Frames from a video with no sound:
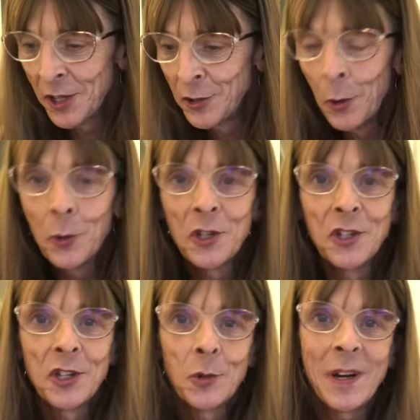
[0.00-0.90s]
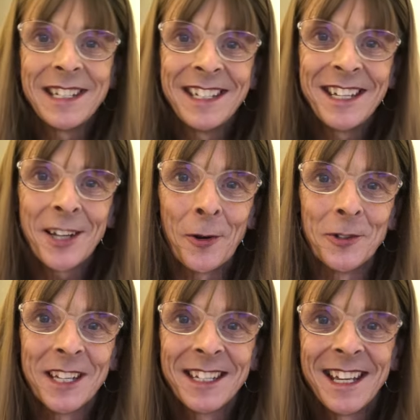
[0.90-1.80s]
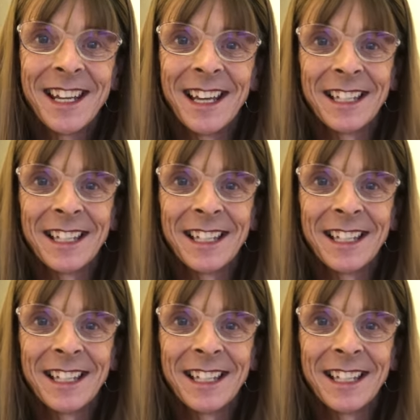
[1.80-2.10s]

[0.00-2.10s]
The daughter's 20 years old today,